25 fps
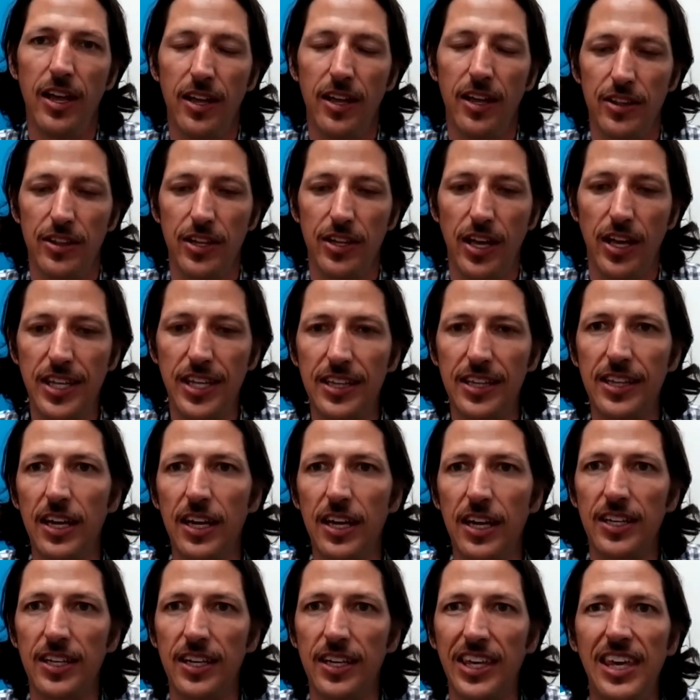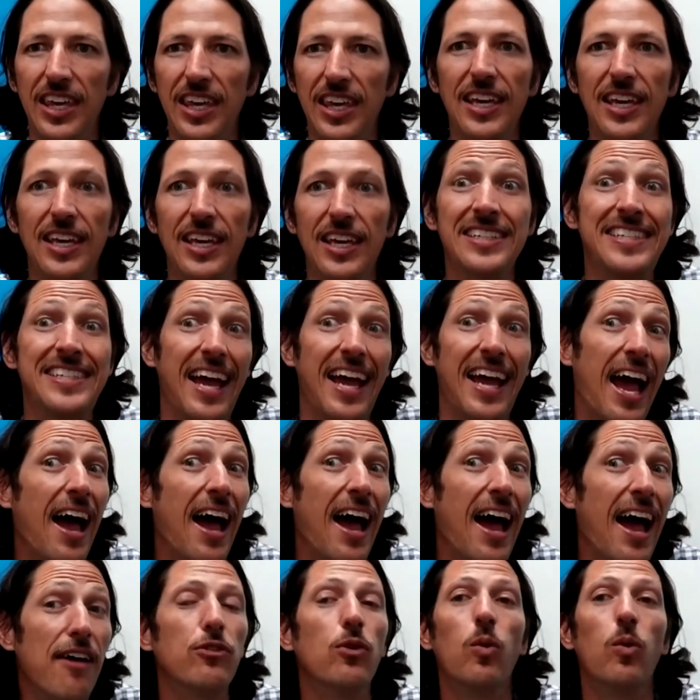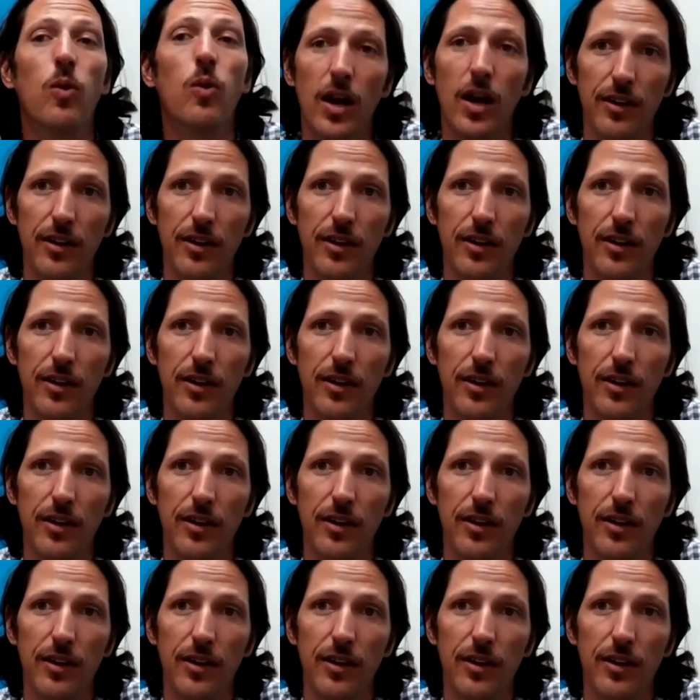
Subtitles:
I think that the key is to have one